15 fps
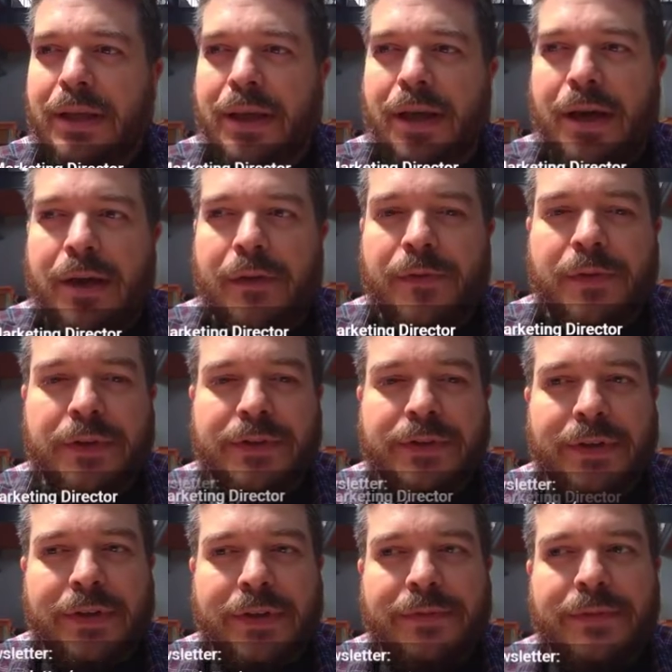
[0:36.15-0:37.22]
First
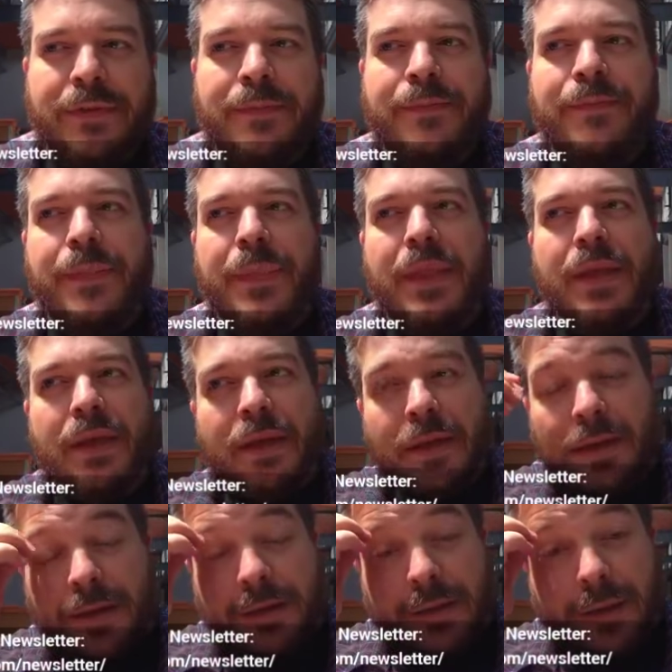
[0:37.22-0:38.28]
off,
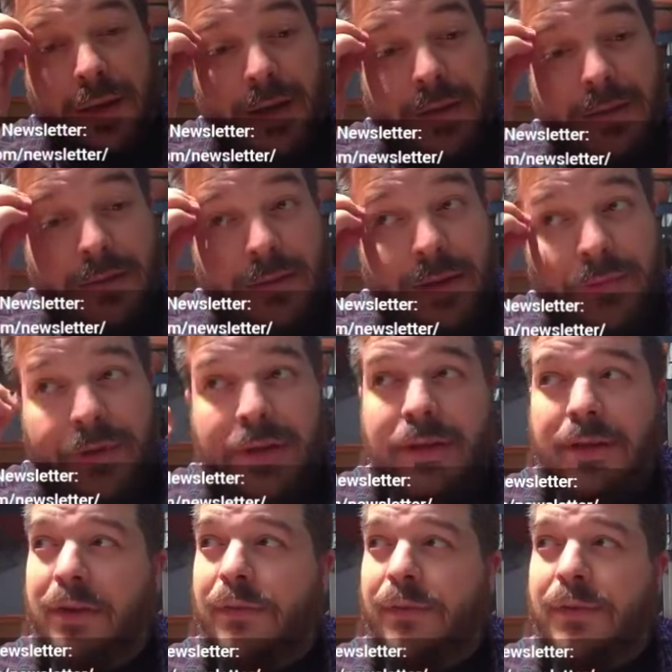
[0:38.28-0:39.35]
I'd love it
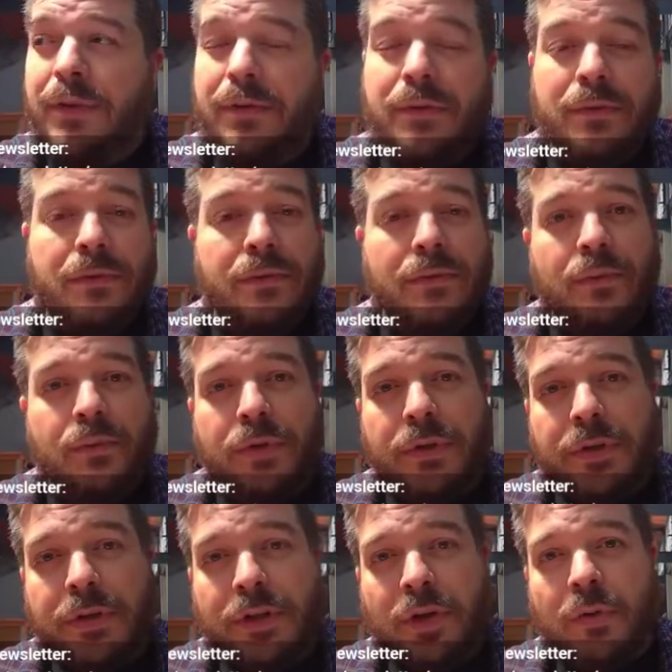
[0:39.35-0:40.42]
if you
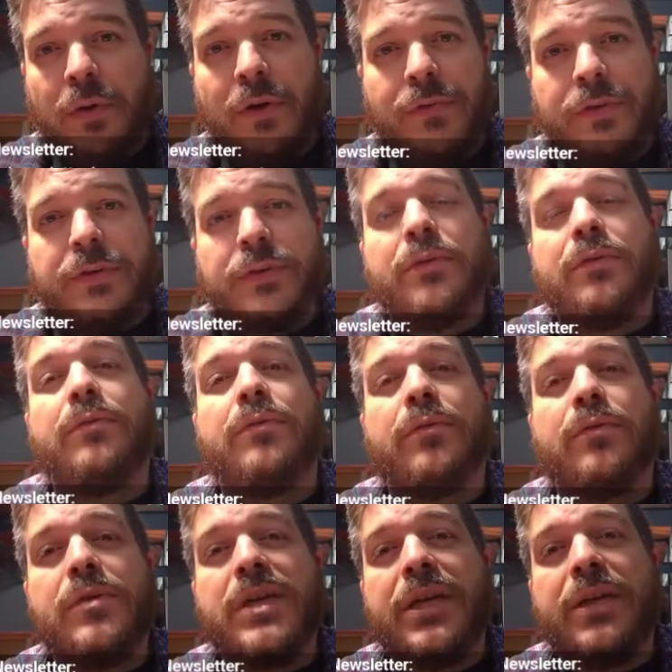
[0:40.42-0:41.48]
would go over to
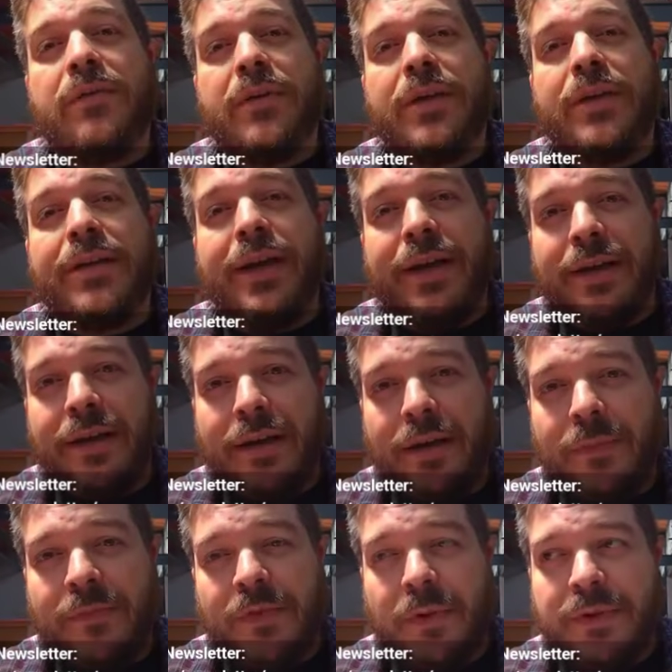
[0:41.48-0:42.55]

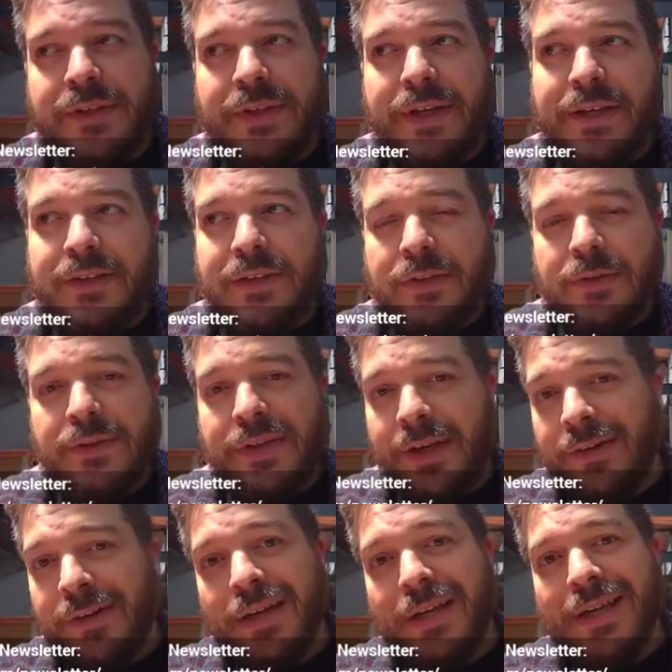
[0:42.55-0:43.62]

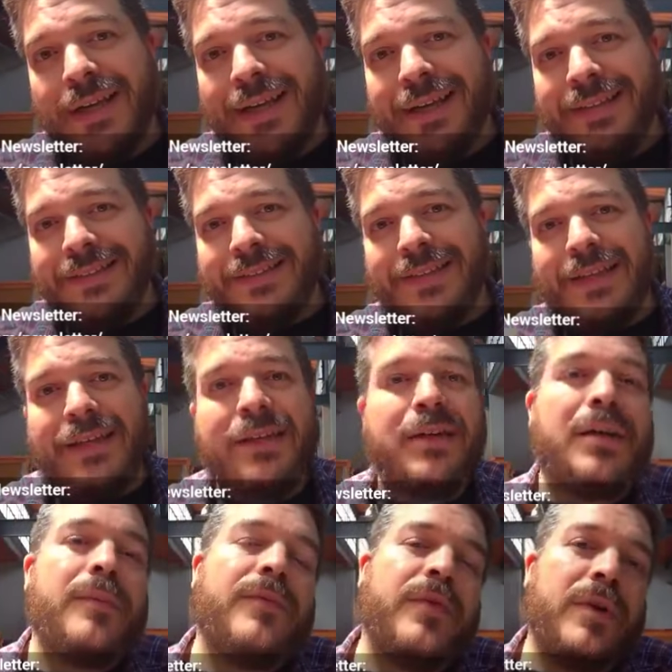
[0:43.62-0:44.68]
creategrit.com/newsletter and sign
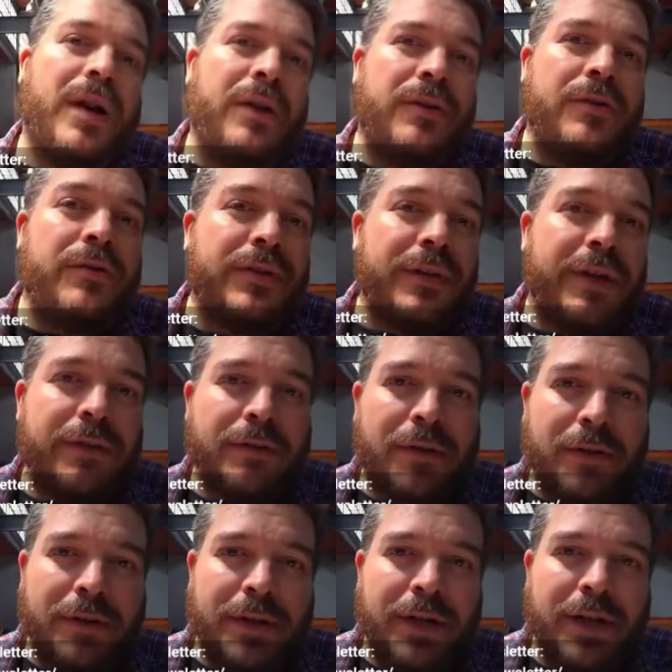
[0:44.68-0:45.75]
up for our newsletter
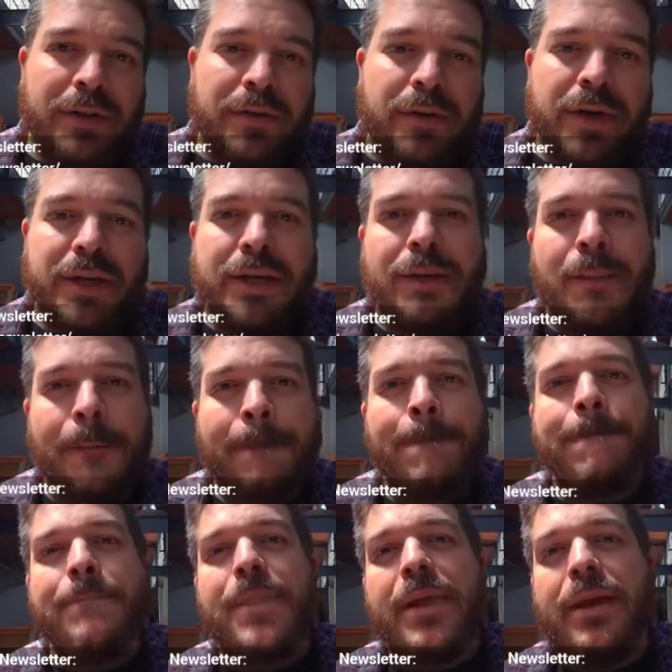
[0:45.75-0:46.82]
called The Nitty Gritty.
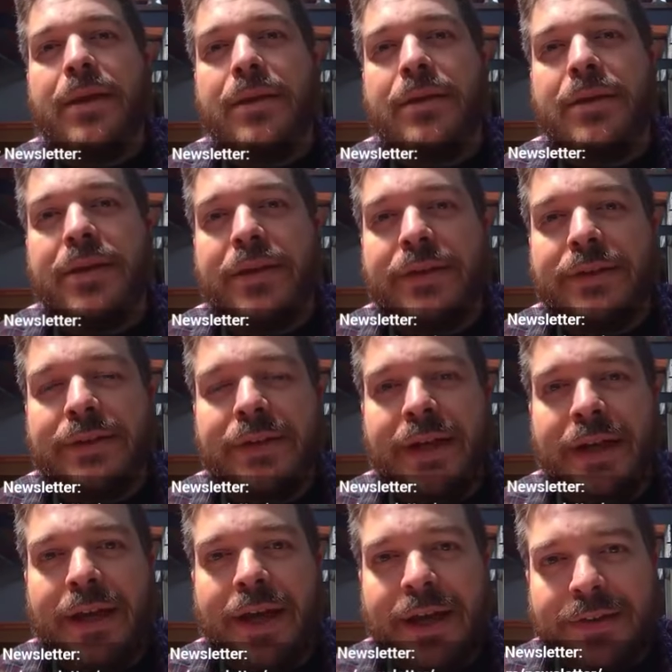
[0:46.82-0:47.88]
It is
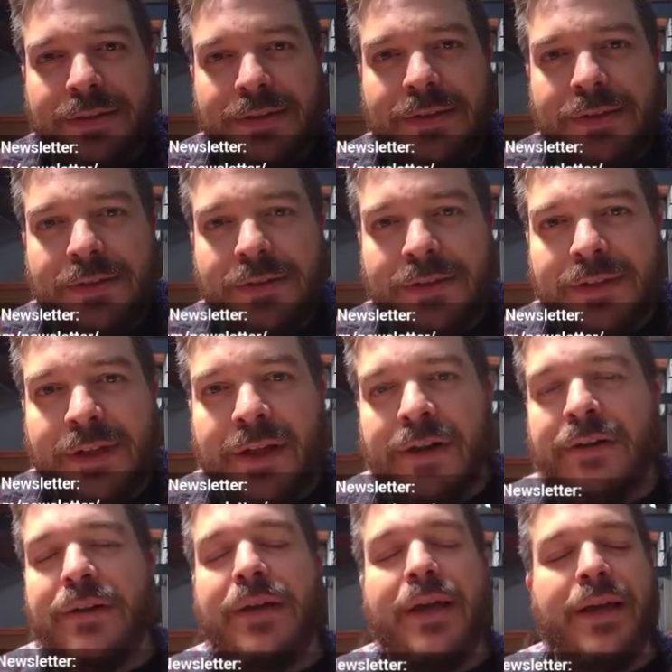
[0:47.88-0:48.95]
an excellent
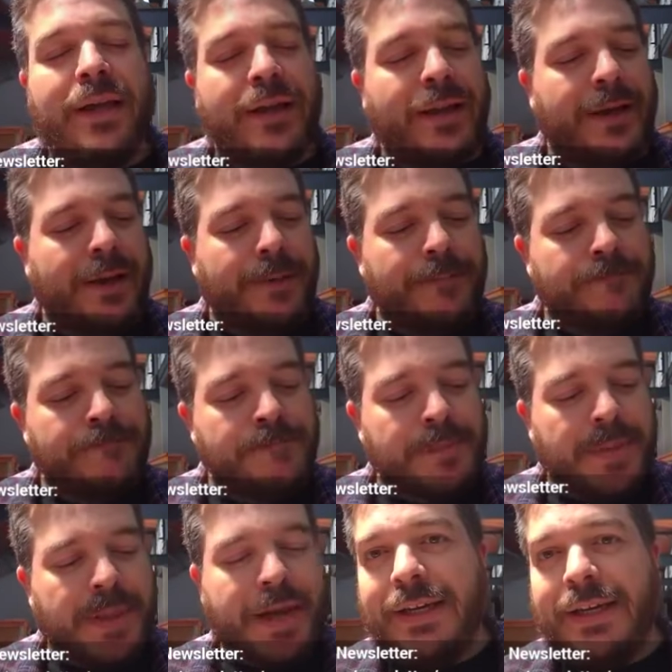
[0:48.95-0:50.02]
newsletter, and
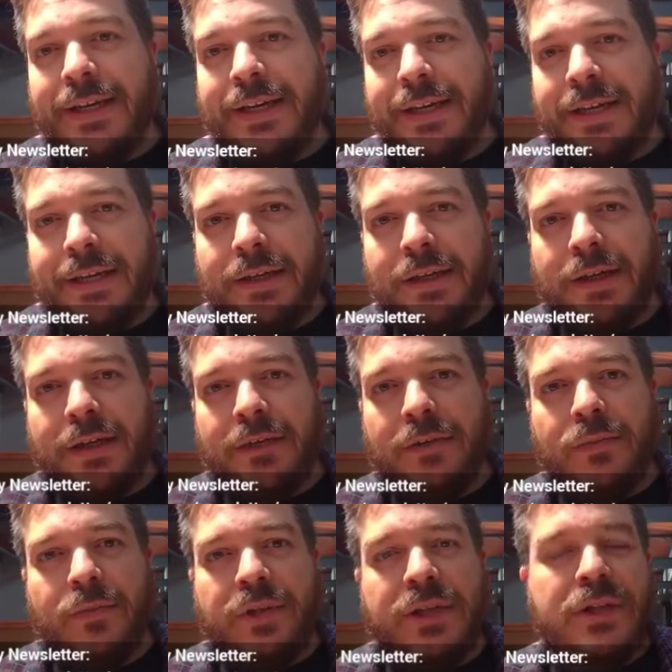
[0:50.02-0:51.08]
got to say,
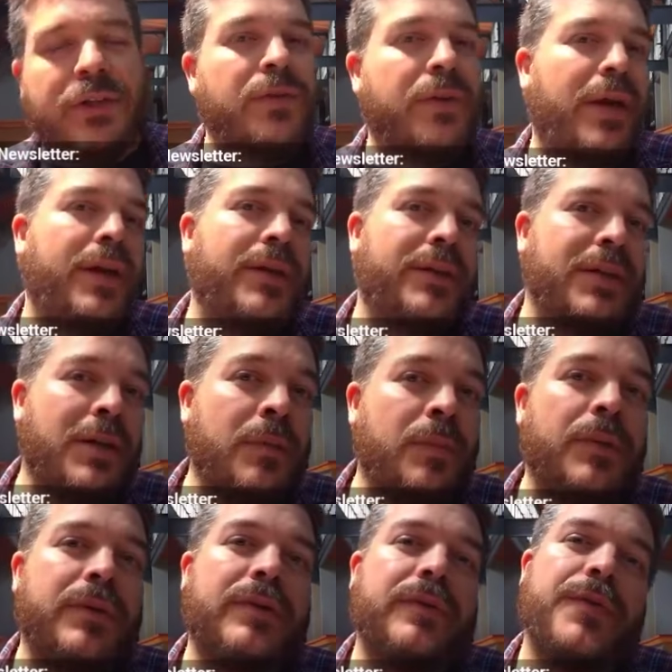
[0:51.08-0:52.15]
we try and
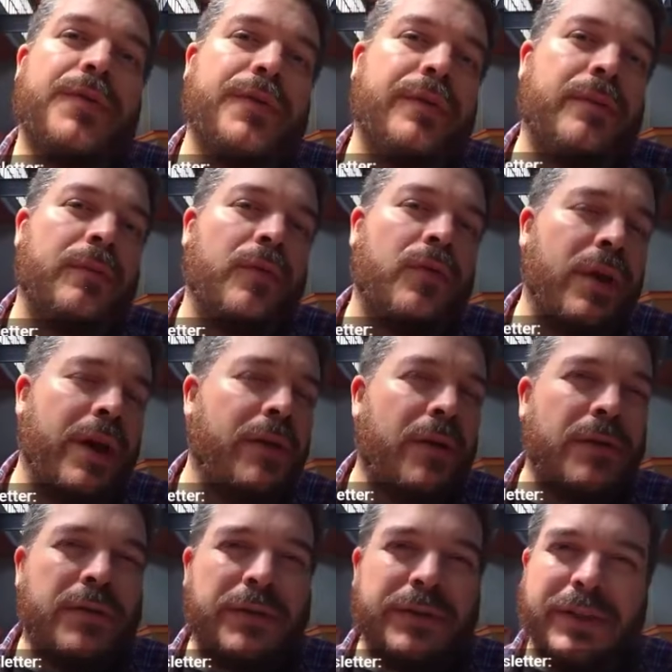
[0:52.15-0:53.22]
keep some great
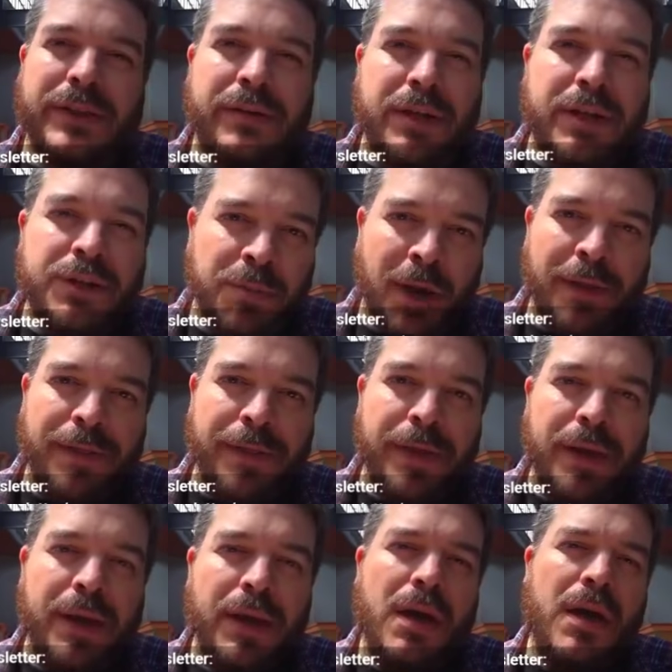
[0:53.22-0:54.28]
articles in there each
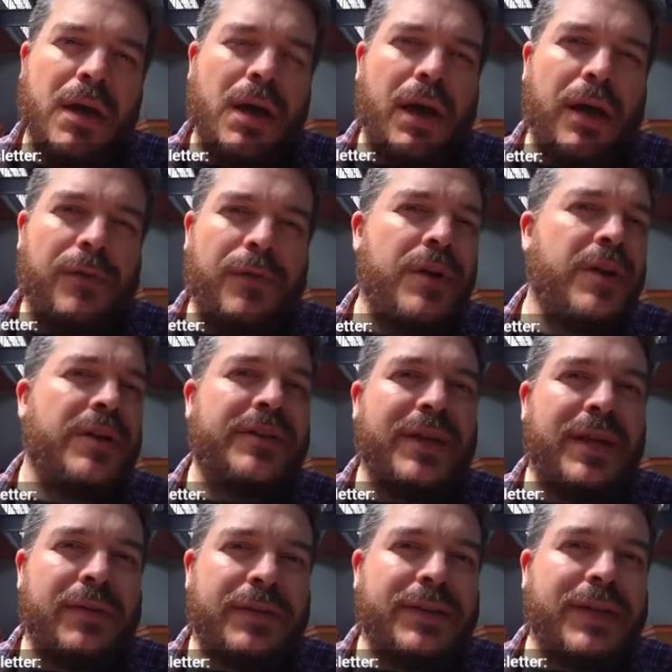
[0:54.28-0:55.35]
month for you to
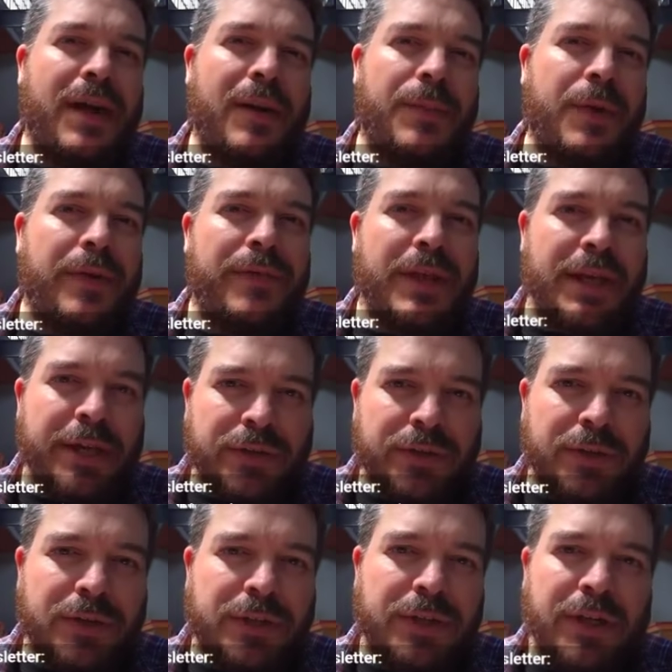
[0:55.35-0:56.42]
stay on top of
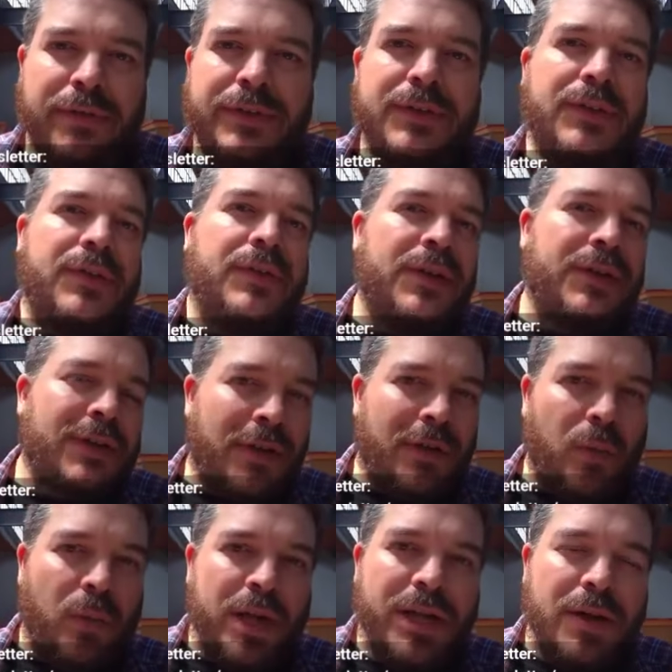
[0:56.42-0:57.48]
industry shifts just like
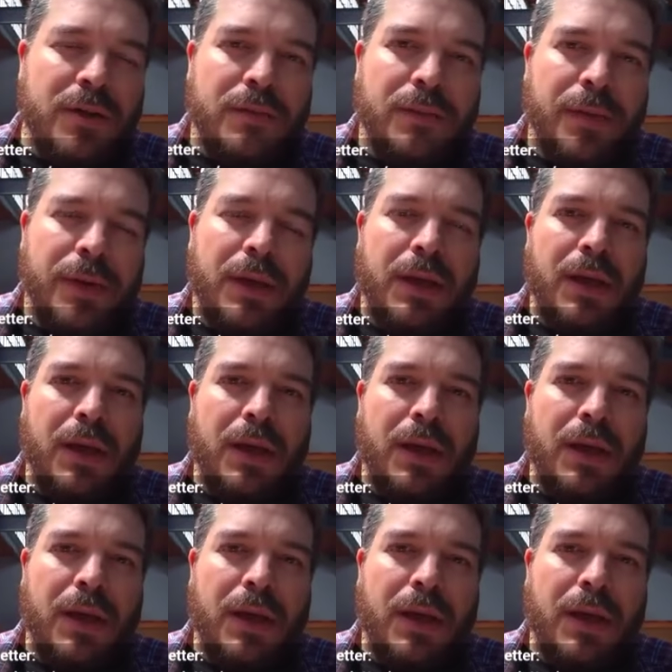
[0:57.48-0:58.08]
we do.